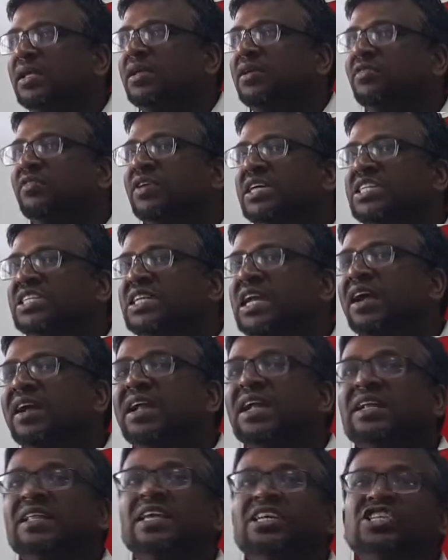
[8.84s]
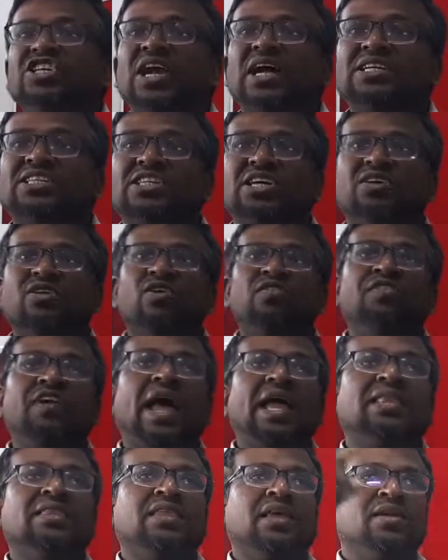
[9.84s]
We studied the structure of
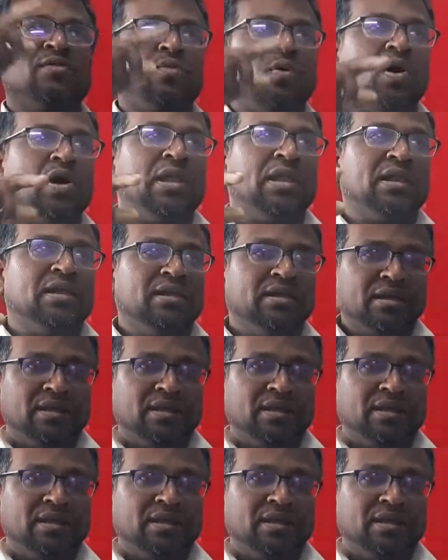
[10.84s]
anther wall.